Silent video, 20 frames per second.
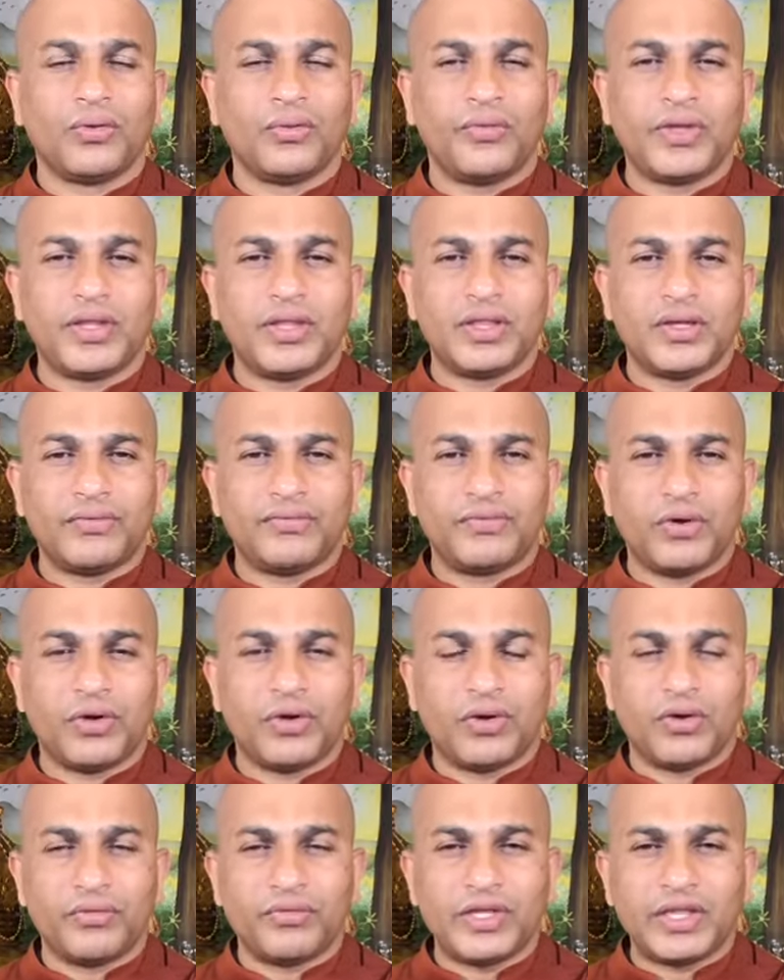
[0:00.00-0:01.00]
with the
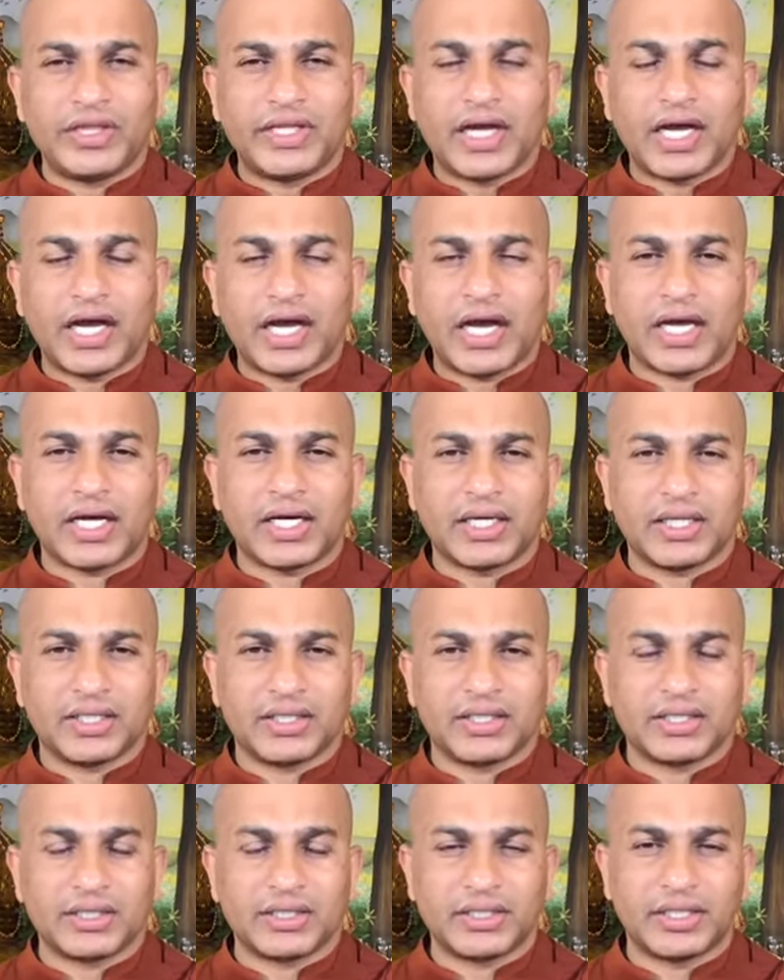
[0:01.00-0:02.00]
flow, with the
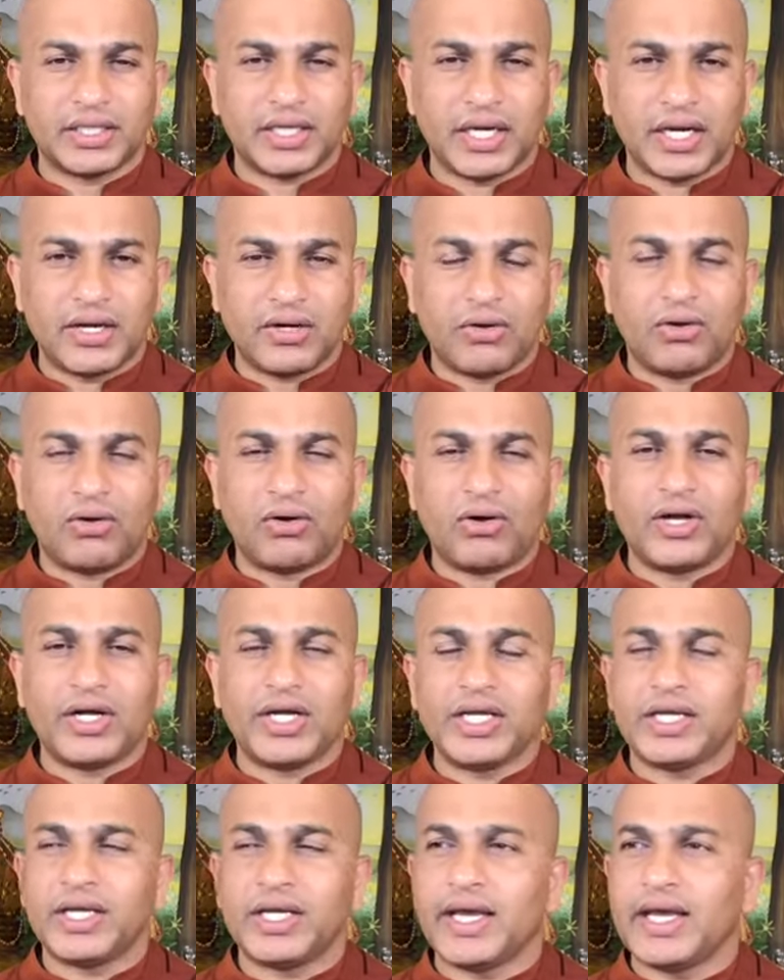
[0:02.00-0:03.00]
current, and
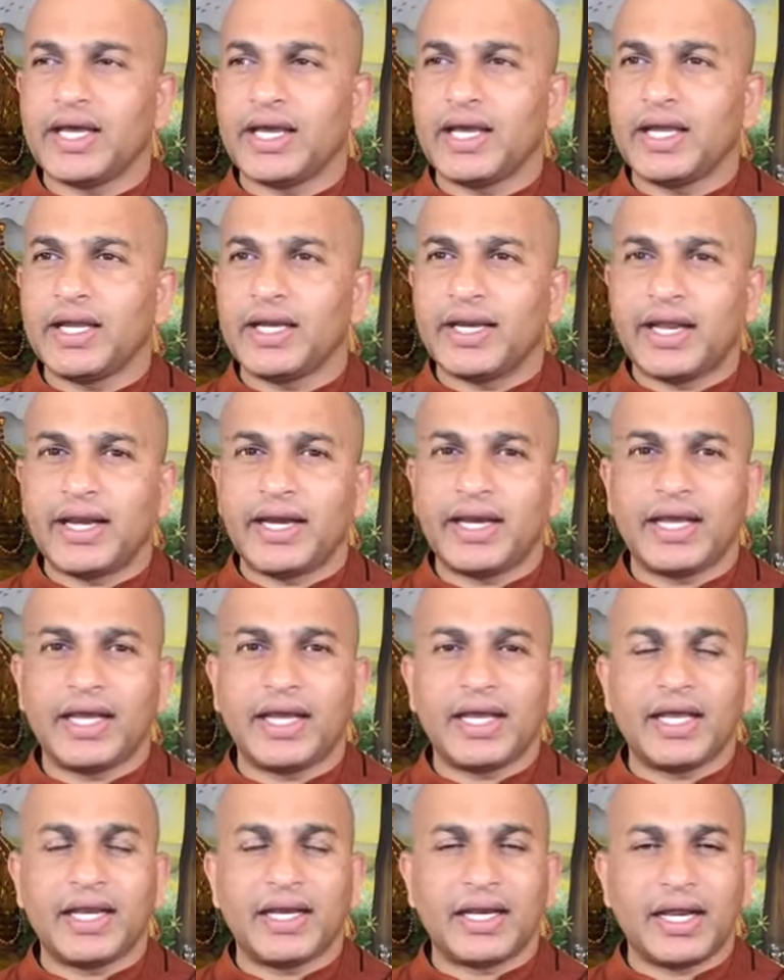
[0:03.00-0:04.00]
holding again and
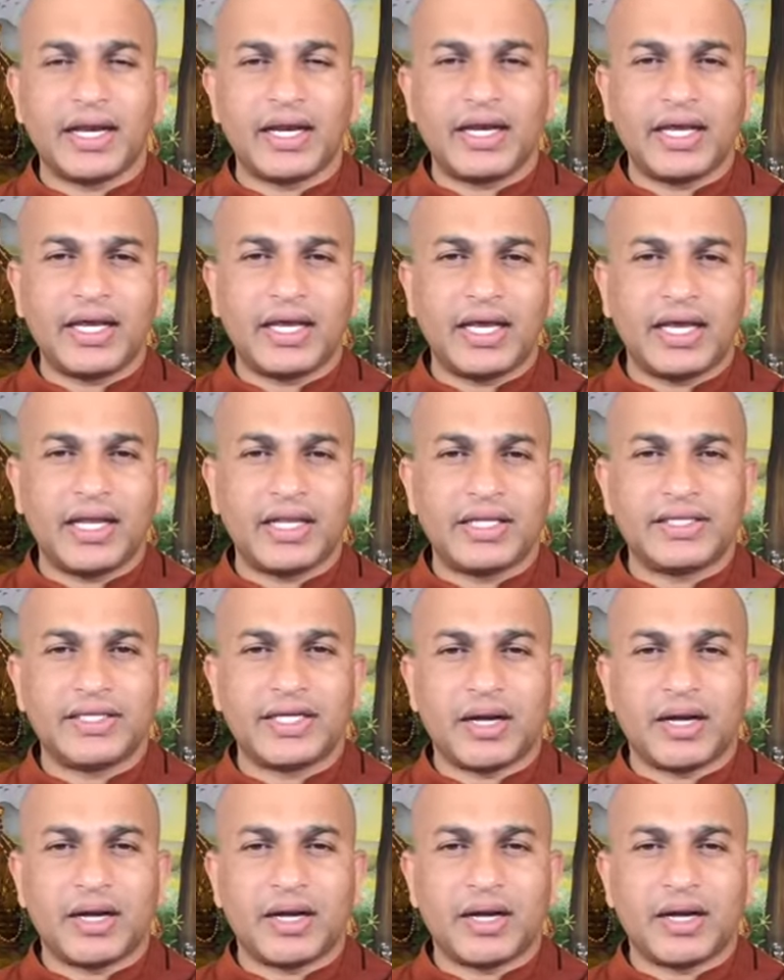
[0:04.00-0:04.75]
again and again,